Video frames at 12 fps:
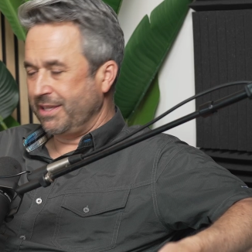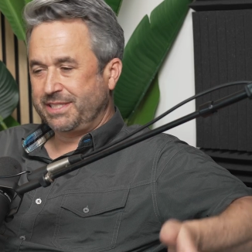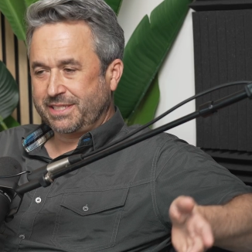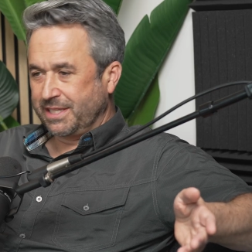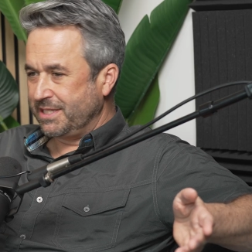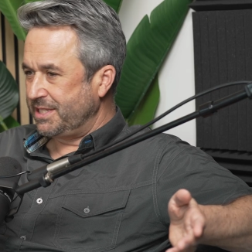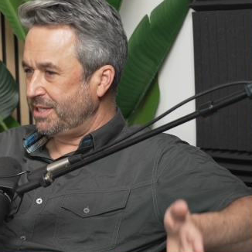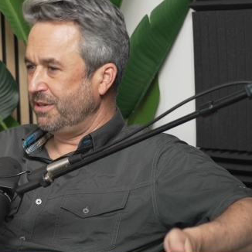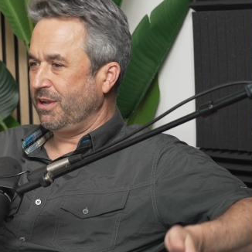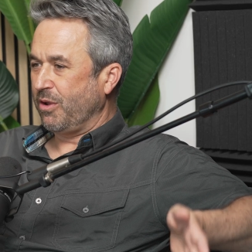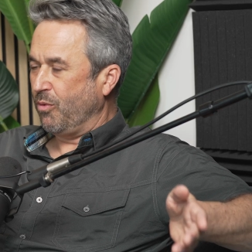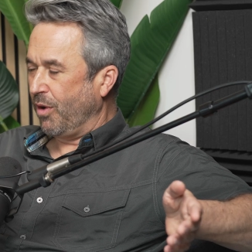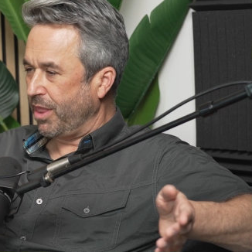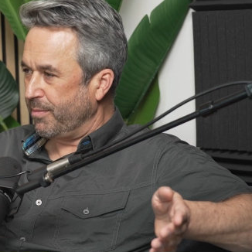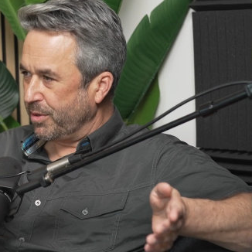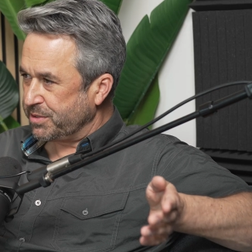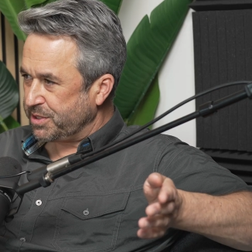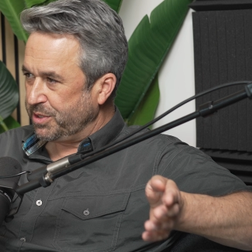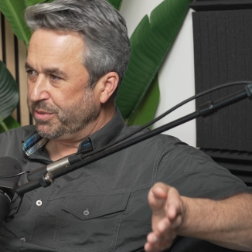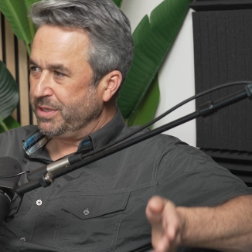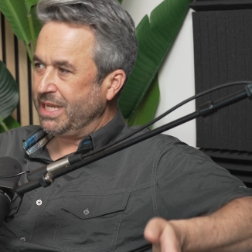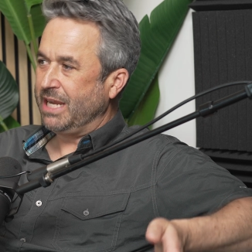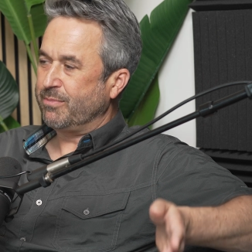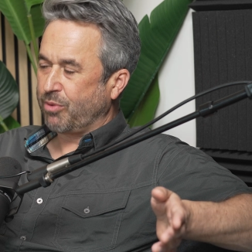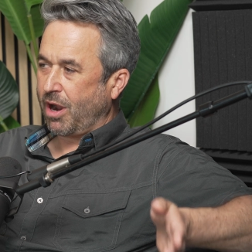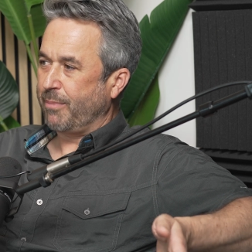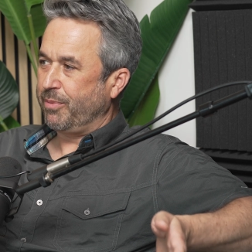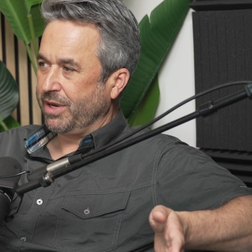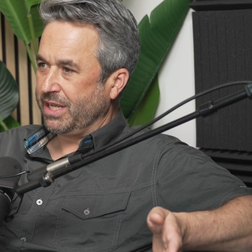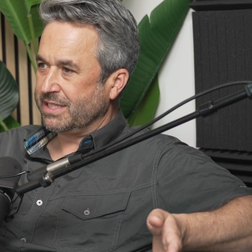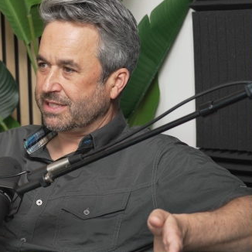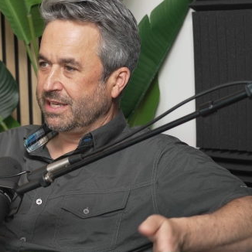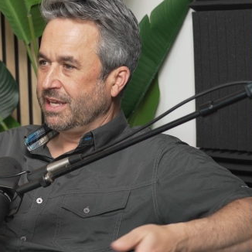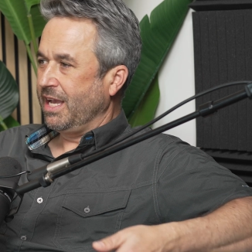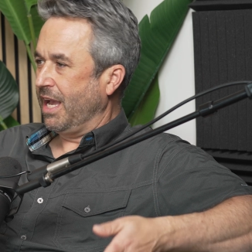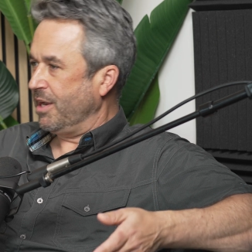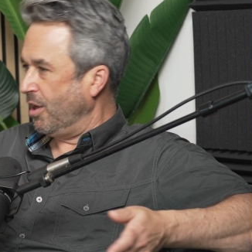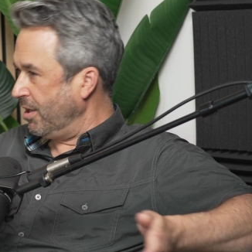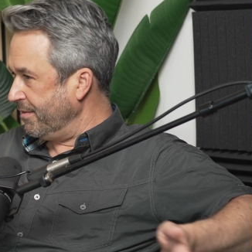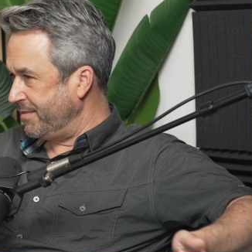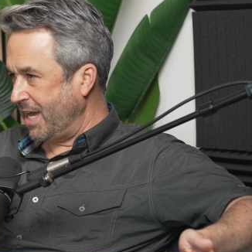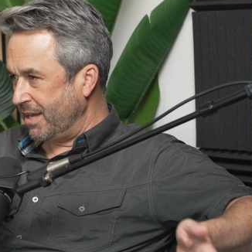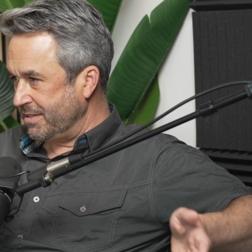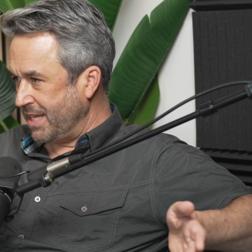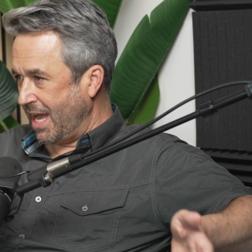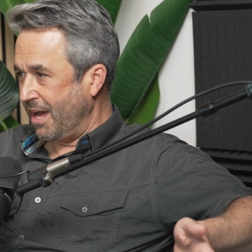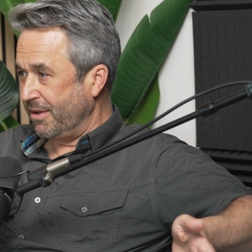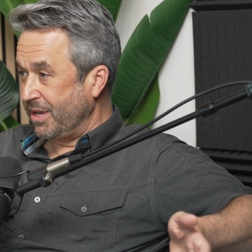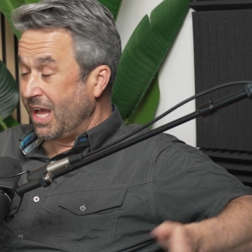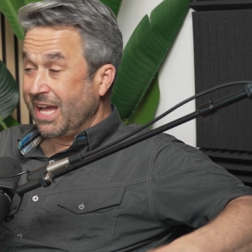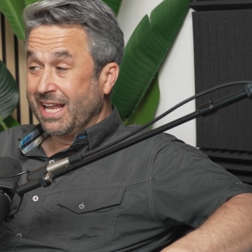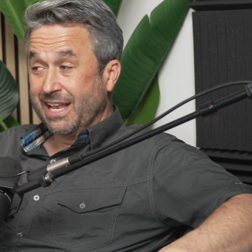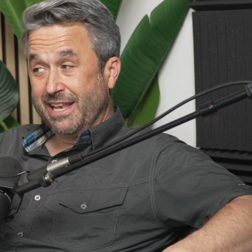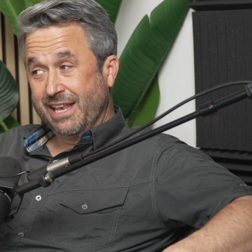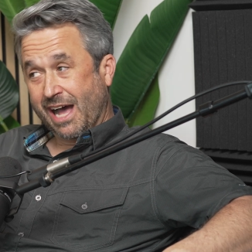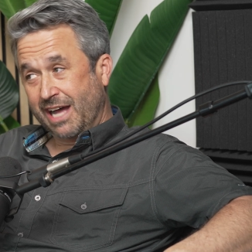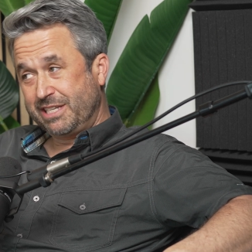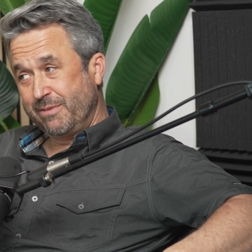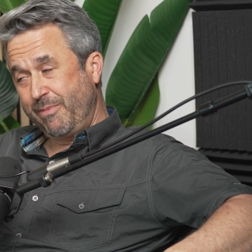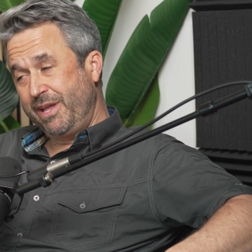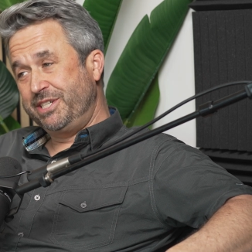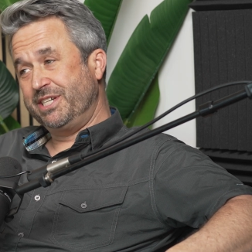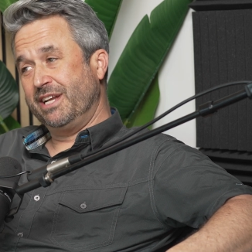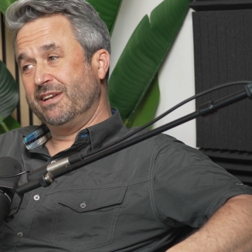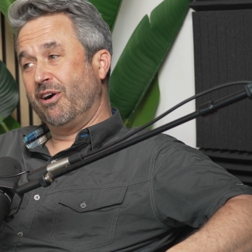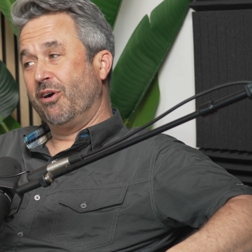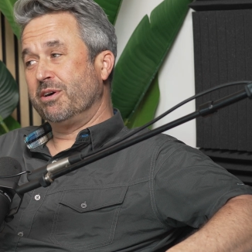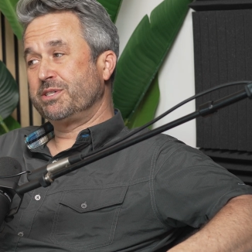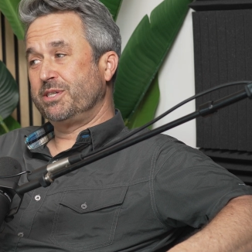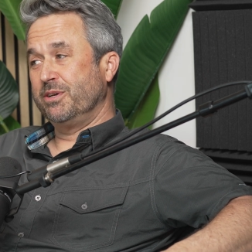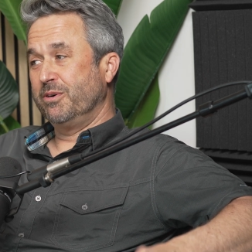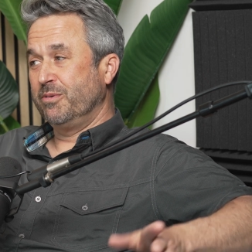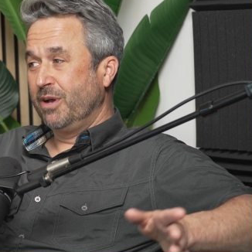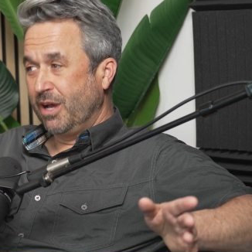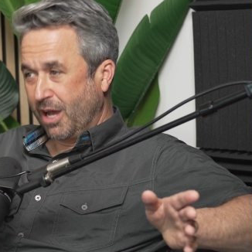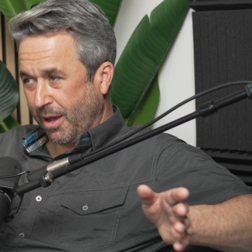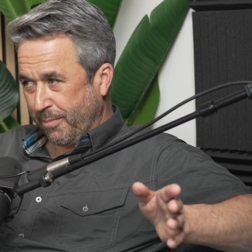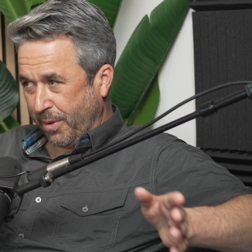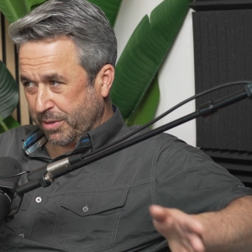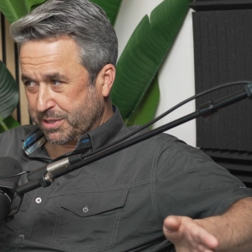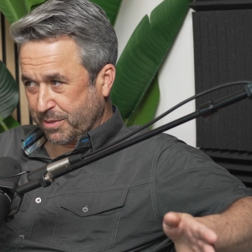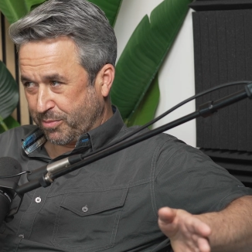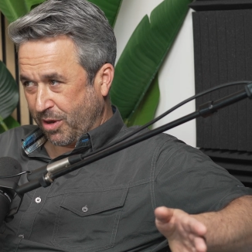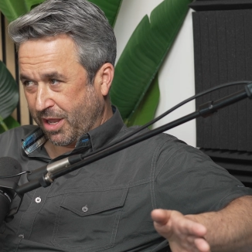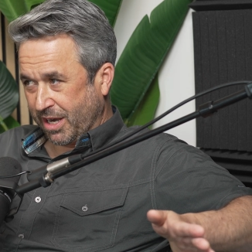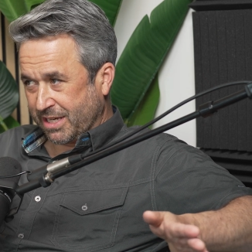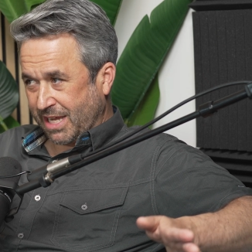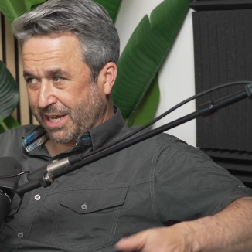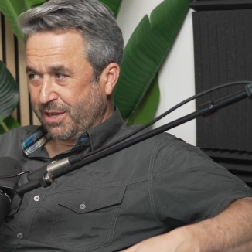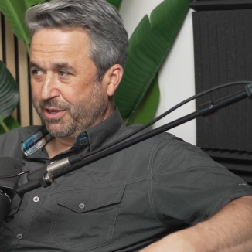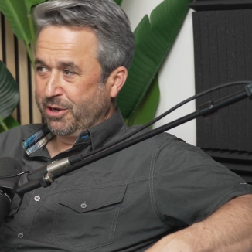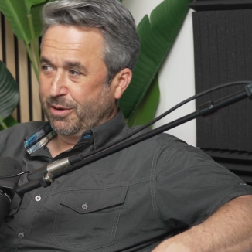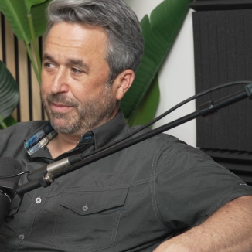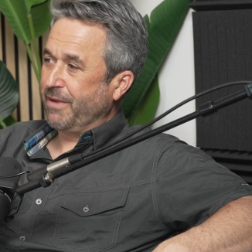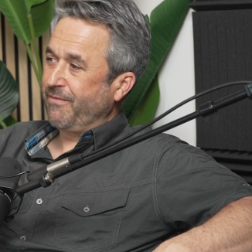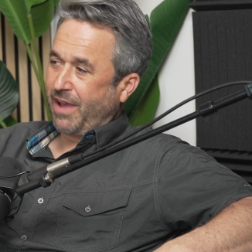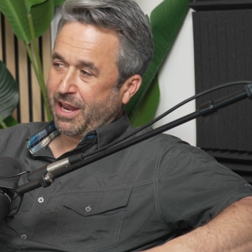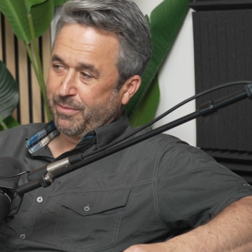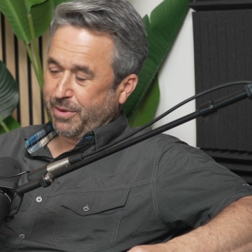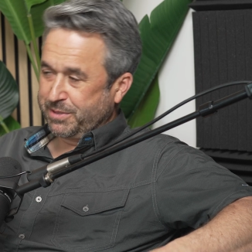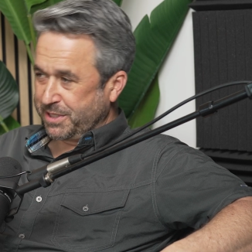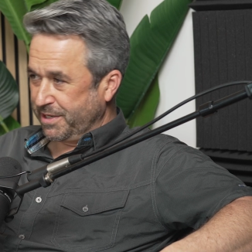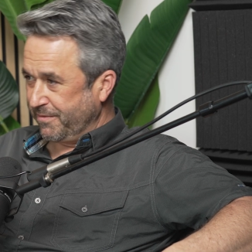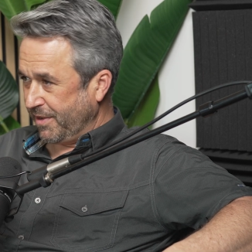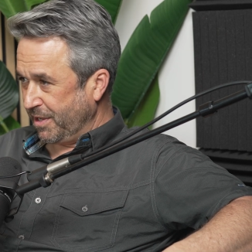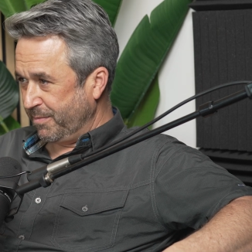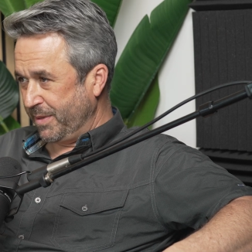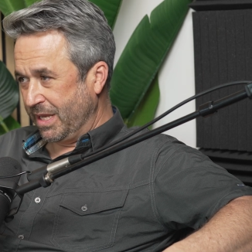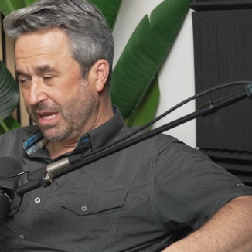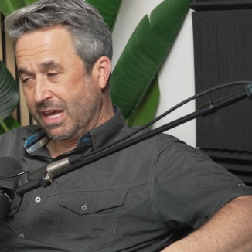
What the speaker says: sincerely one of the most unique properties in all of downtown. Not to mention also a BOSA product. I know you're a big fan of BOSA development.